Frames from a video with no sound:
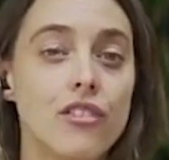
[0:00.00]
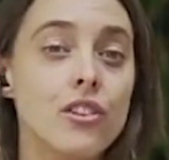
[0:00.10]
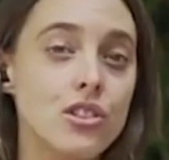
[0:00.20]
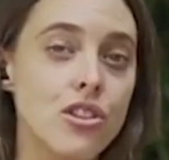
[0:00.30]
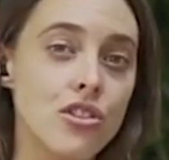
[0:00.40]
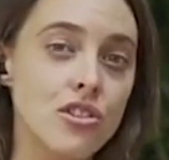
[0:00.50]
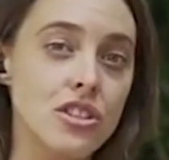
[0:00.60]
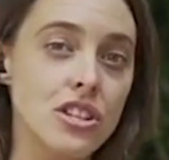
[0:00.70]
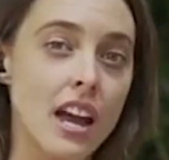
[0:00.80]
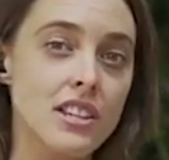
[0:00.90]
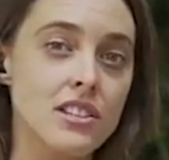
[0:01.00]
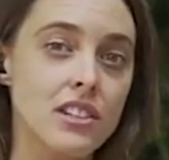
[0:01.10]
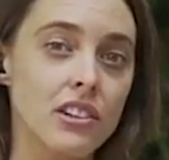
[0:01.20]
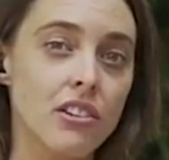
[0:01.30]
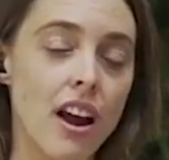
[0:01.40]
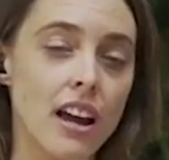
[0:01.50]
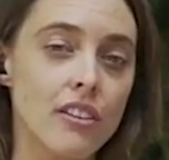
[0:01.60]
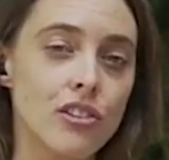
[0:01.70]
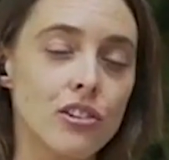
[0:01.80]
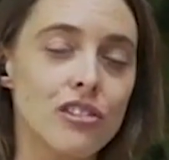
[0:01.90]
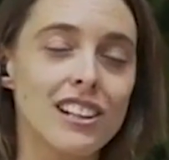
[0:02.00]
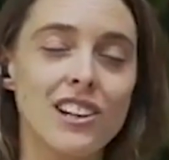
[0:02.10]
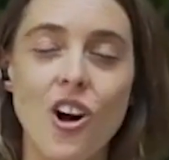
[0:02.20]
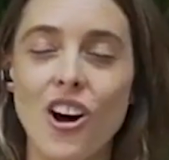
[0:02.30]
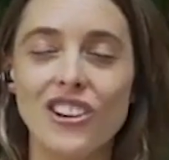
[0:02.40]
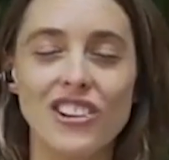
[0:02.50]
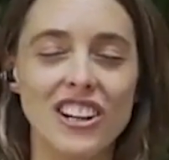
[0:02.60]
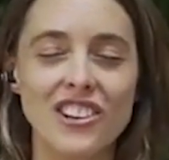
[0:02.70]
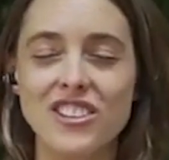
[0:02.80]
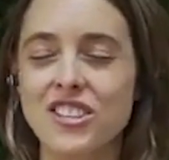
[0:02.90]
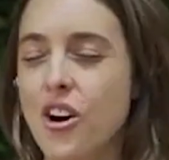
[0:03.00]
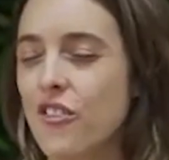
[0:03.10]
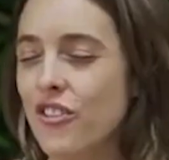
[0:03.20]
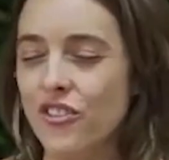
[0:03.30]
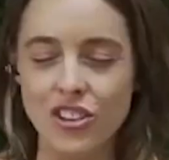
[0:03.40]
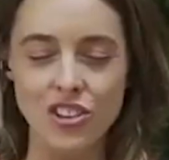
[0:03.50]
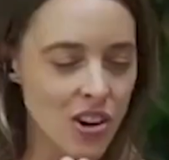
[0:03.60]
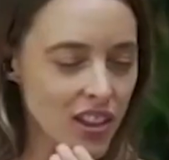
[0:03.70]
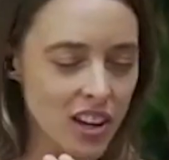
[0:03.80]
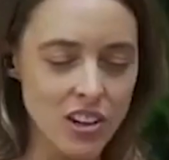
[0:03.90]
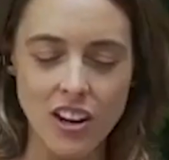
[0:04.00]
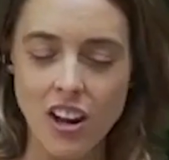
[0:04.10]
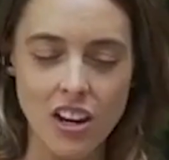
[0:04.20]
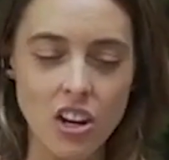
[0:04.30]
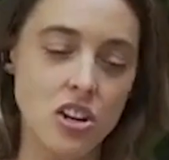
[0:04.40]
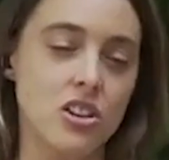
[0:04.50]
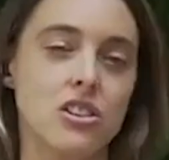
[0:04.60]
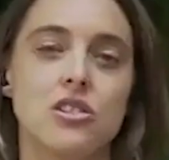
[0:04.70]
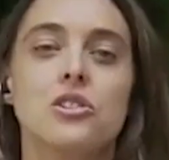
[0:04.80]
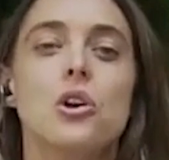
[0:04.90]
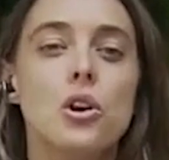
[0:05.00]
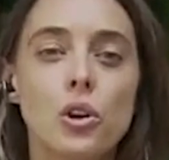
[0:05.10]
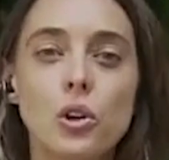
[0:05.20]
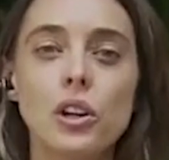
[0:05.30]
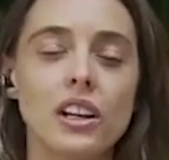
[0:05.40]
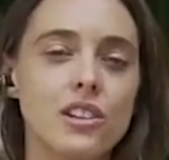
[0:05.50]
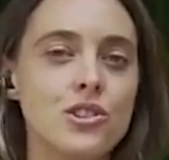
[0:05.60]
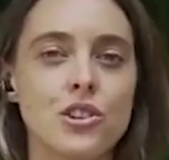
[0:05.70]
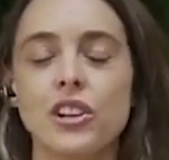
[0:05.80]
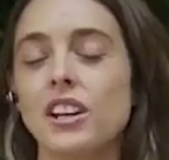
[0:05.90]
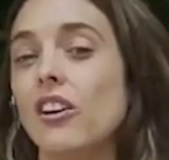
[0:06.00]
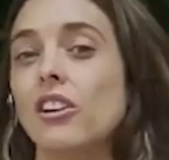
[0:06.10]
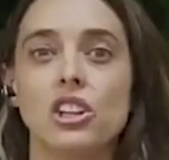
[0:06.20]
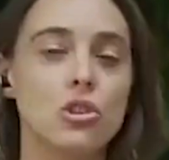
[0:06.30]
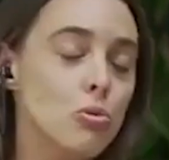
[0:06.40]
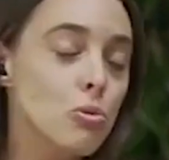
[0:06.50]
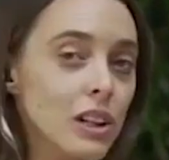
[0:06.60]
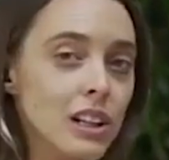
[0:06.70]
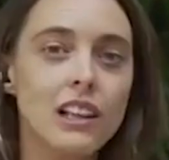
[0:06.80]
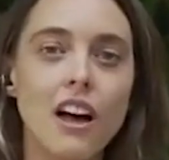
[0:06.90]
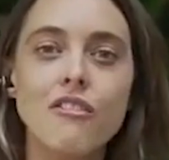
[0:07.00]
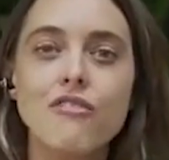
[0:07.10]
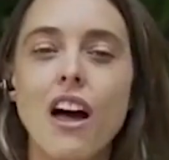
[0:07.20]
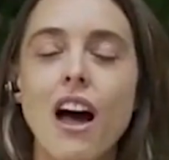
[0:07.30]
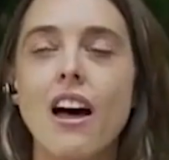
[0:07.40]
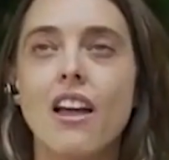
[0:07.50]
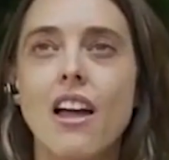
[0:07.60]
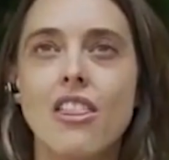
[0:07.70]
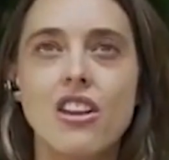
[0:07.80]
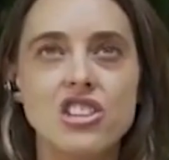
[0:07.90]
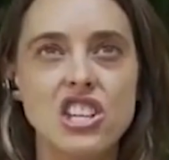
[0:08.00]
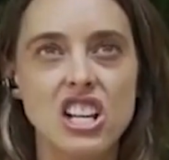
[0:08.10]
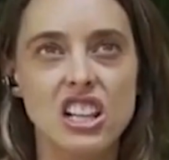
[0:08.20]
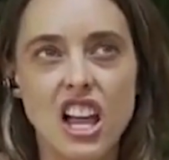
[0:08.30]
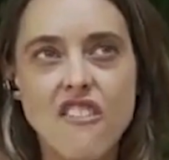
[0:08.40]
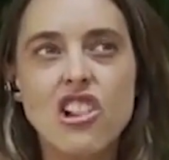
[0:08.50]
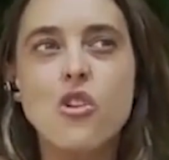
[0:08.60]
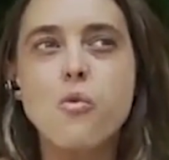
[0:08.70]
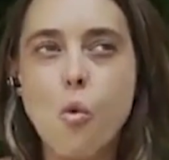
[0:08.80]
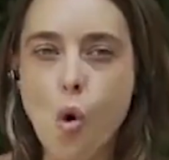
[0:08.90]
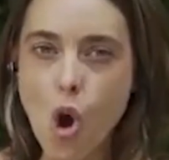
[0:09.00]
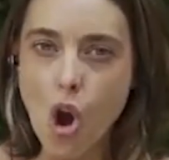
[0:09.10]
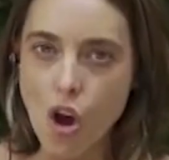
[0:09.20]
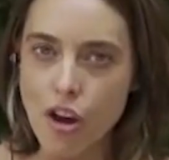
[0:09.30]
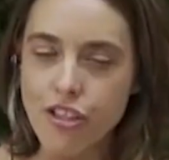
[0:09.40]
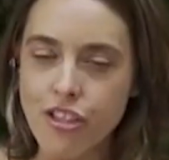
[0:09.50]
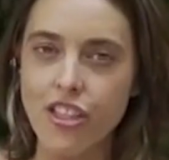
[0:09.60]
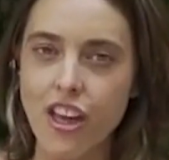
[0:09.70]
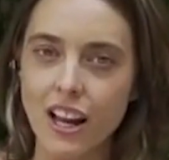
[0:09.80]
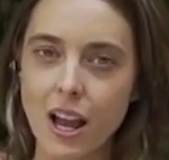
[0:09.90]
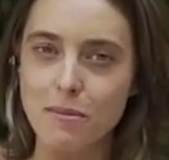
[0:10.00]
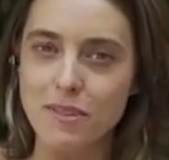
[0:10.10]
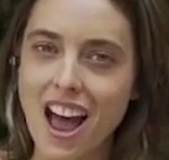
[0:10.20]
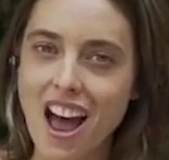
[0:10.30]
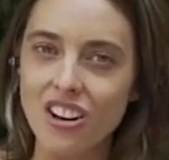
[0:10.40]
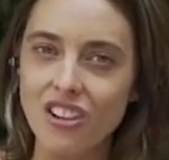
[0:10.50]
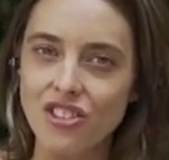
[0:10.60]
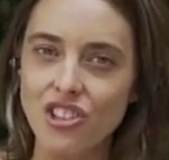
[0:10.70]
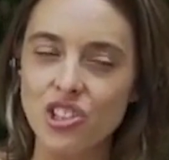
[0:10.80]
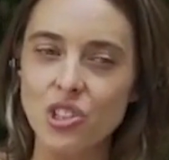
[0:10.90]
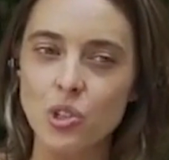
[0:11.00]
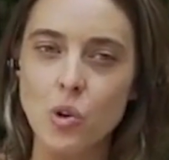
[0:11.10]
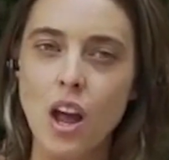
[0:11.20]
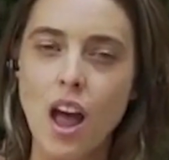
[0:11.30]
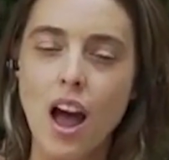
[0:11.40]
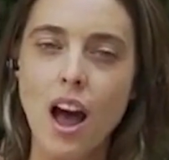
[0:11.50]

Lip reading: feels enthusiastic, right? If you're really honoring yourself, if you know that you're good at a certain area and you really love that, there's a level of worth that comes out of you.